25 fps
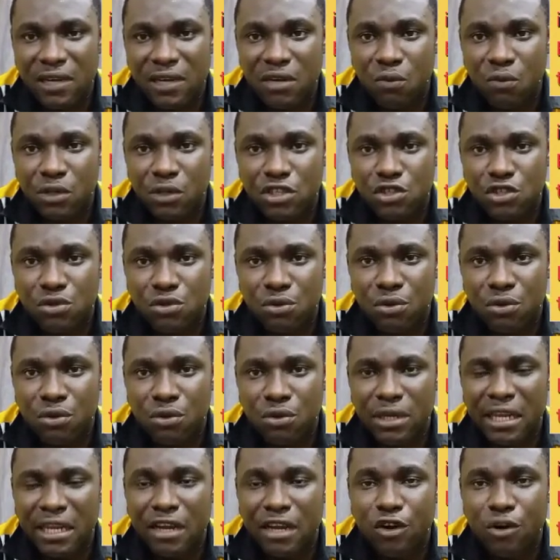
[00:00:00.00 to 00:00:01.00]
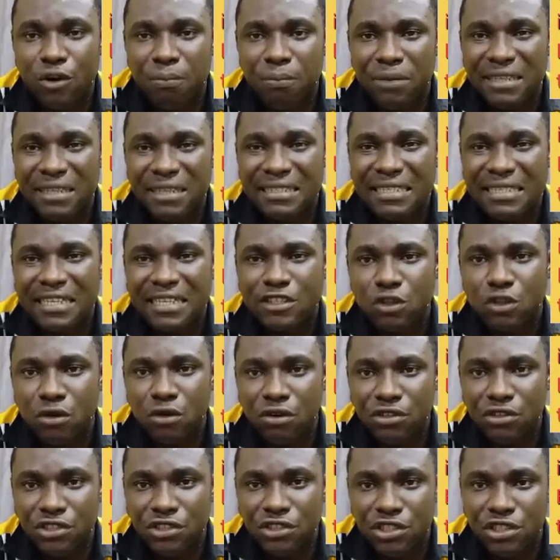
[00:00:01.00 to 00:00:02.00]
Find ways to incorporate
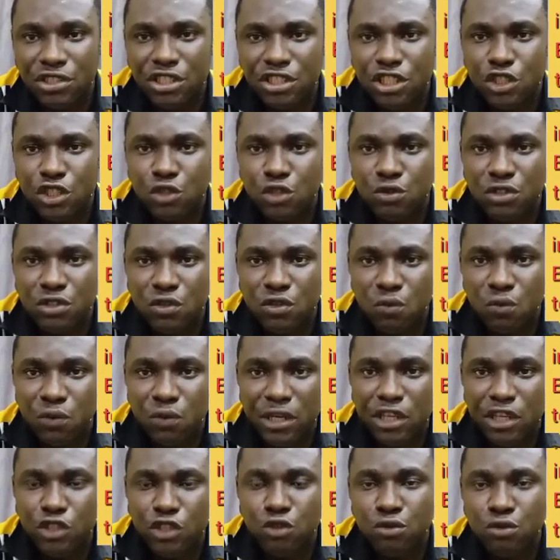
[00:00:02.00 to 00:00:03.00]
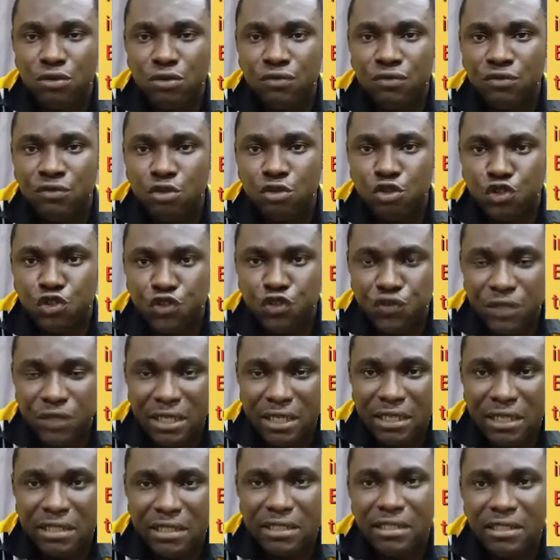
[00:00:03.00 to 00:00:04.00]
technology into the way you
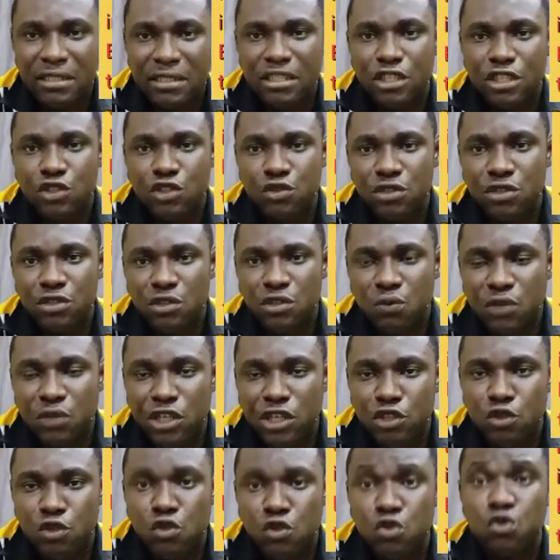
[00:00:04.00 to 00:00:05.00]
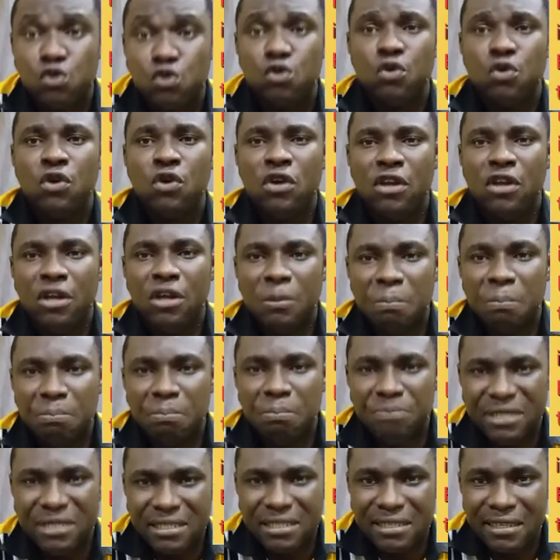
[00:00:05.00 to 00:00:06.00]
trade, into the way you do
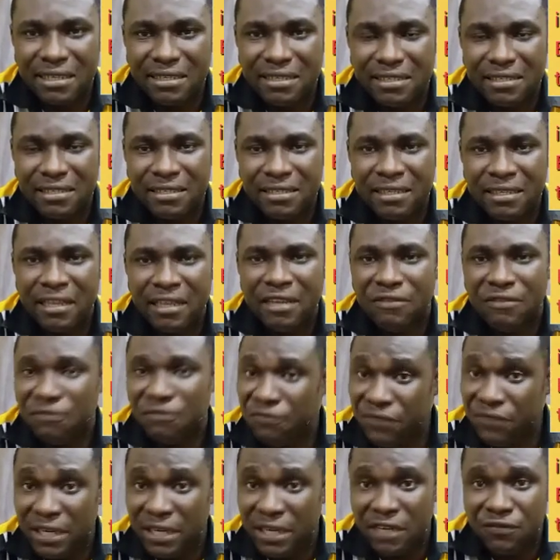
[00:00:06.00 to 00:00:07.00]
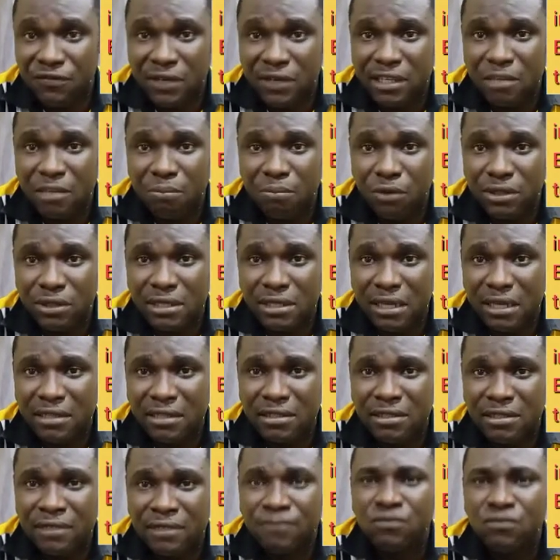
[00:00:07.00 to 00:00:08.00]
business. Very, very
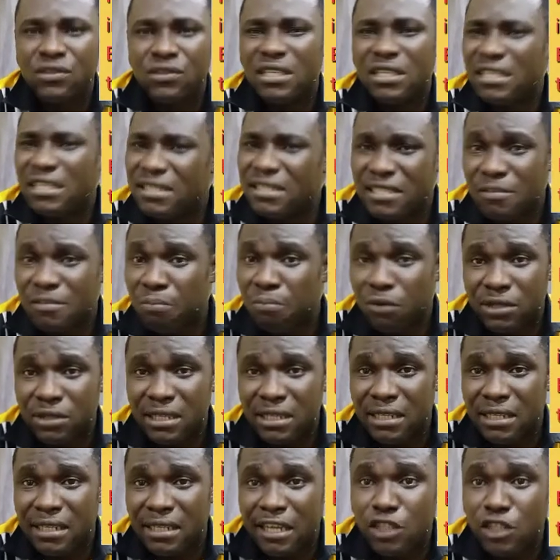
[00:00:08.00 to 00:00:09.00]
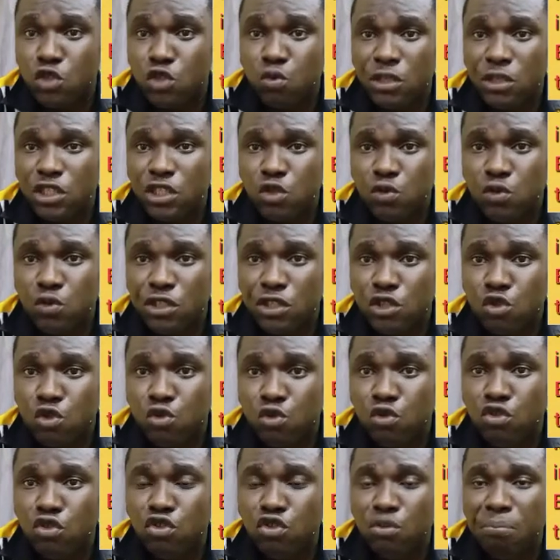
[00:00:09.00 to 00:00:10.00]
important. It's important that in
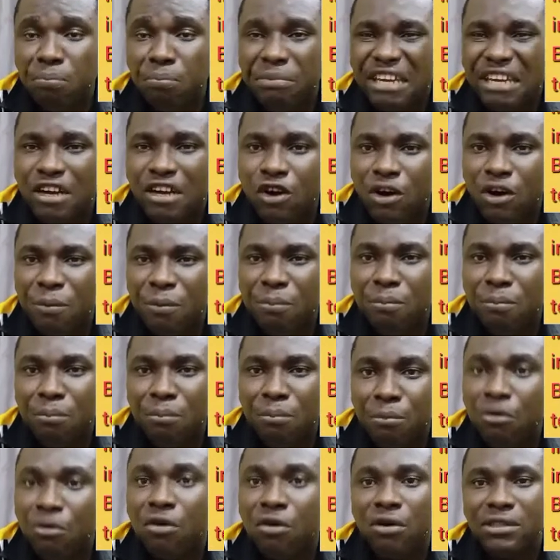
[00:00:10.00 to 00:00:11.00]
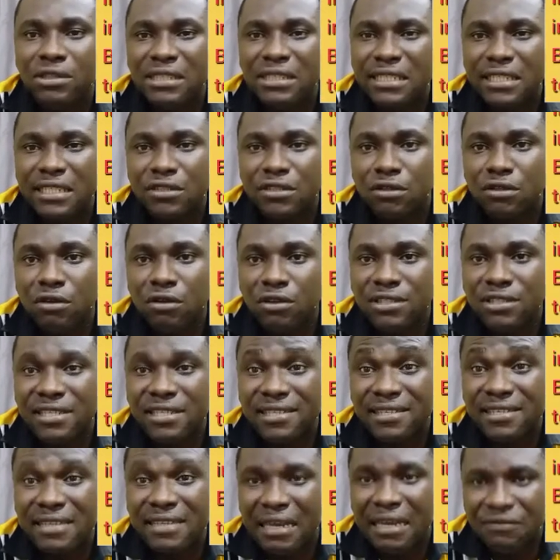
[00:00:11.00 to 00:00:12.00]
2022, you become more
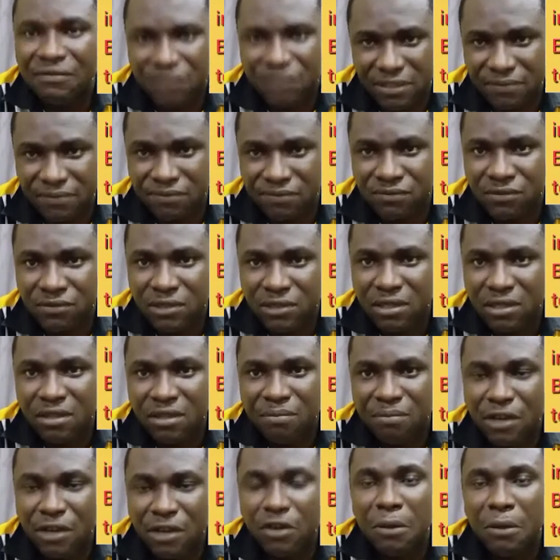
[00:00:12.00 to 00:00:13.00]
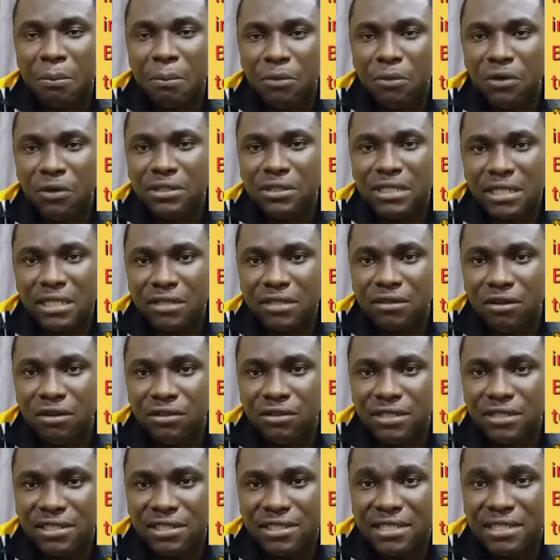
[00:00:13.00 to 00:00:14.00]
technology savvy. Become more
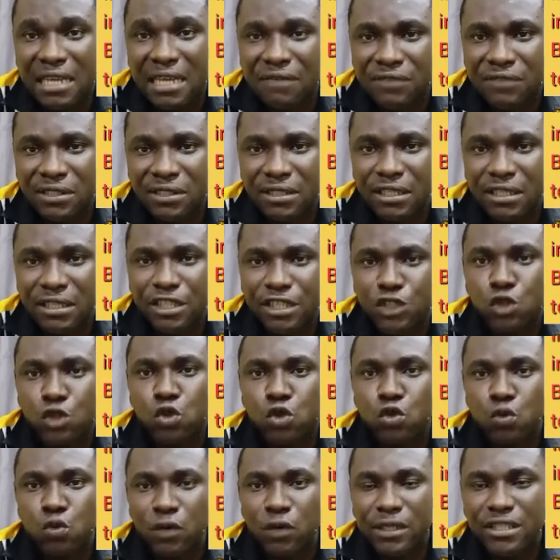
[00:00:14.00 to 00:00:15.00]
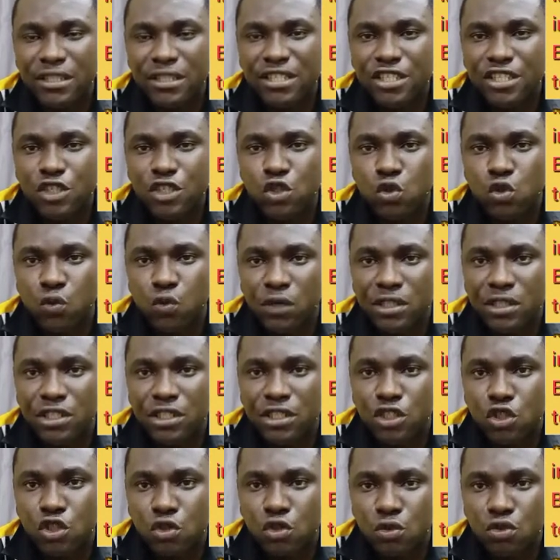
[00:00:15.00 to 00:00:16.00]
technology savvy in
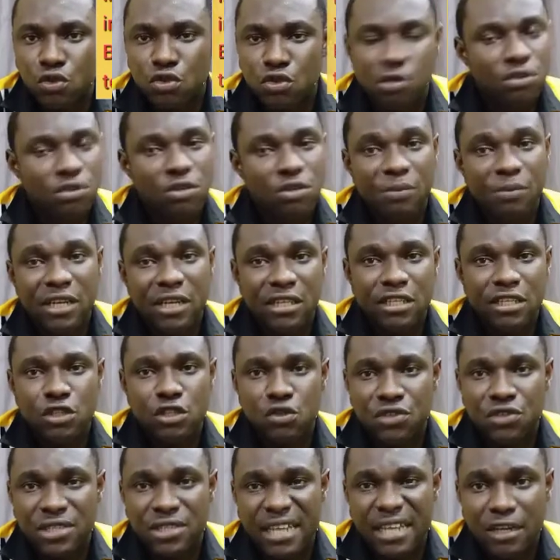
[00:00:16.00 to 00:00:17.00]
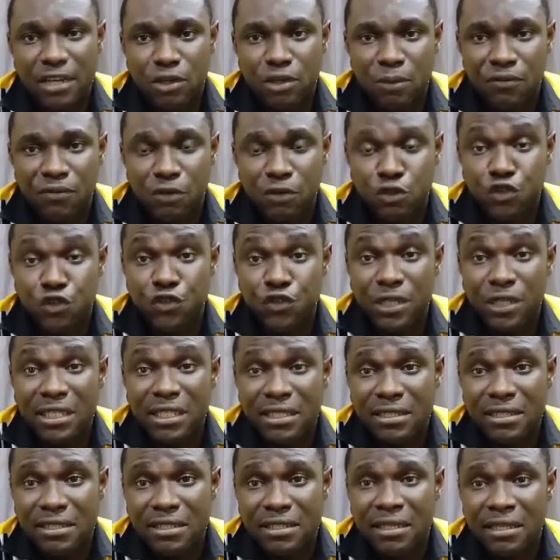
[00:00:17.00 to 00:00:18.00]
2022. So you may need to sign up for
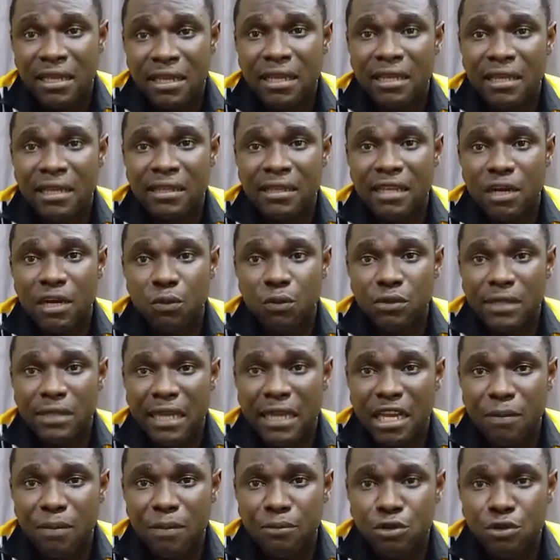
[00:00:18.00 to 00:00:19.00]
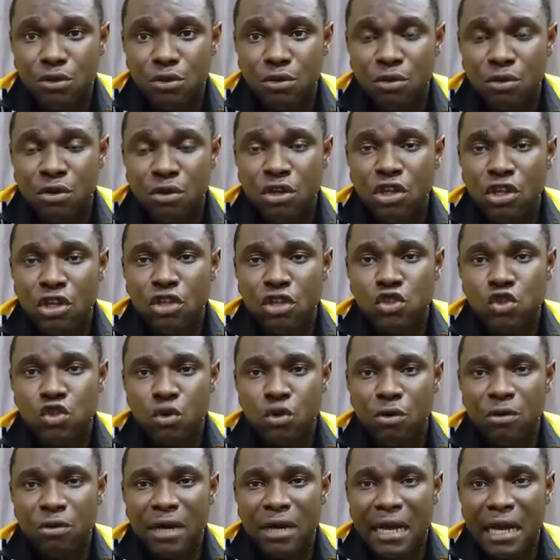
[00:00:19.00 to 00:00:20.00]
trainings that would help you
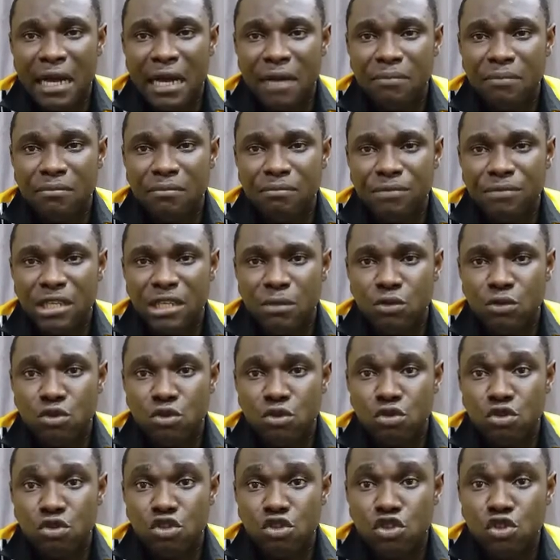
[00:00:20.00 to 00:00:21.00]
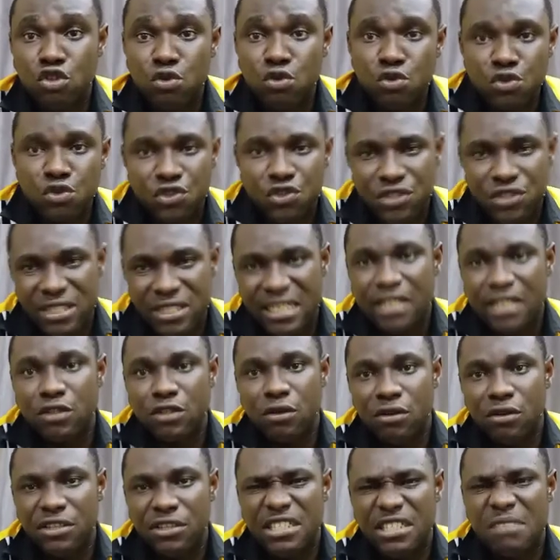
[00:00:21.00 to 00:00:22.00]
to be able to use
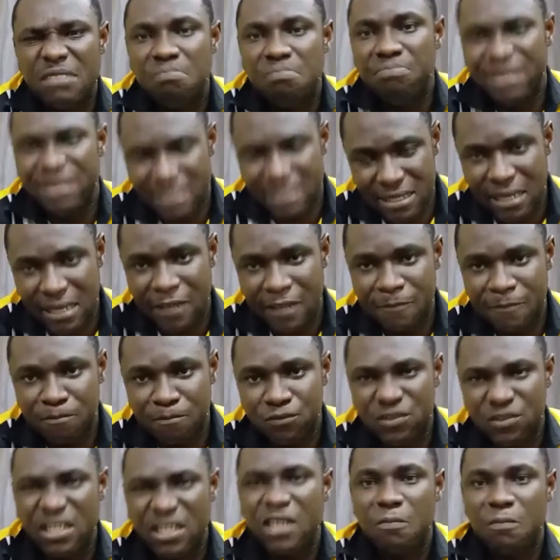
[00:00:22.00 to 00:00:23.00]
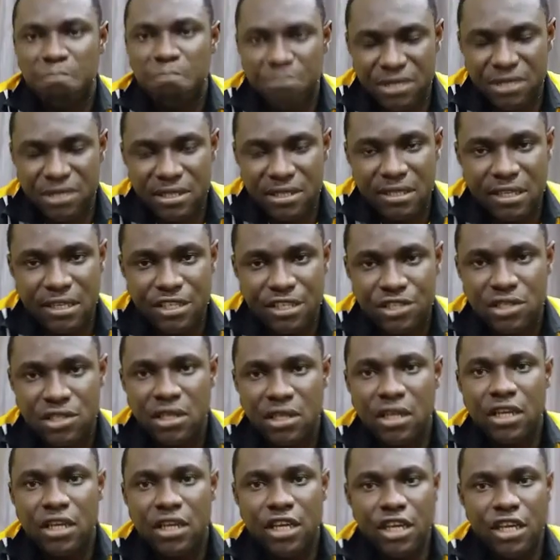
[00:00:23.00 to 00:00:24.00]
technology better in
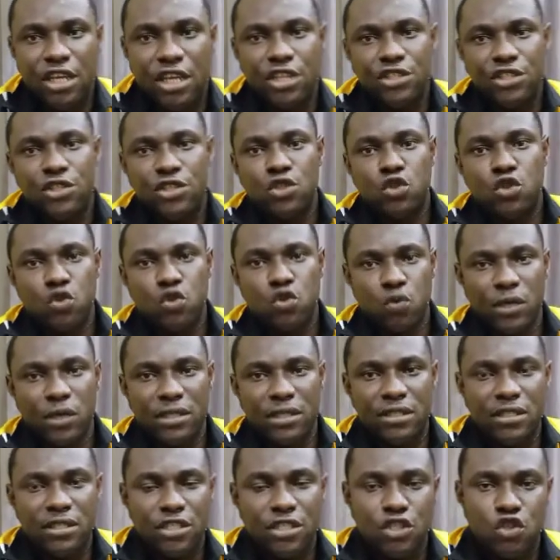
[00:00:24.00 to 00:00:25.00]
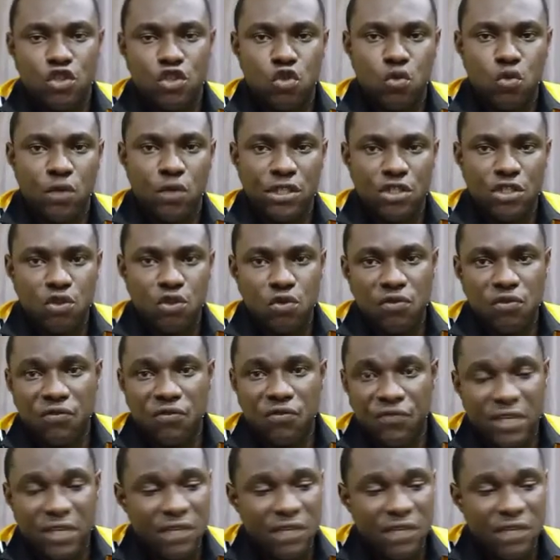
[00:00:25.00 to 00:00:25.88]
business in 2022.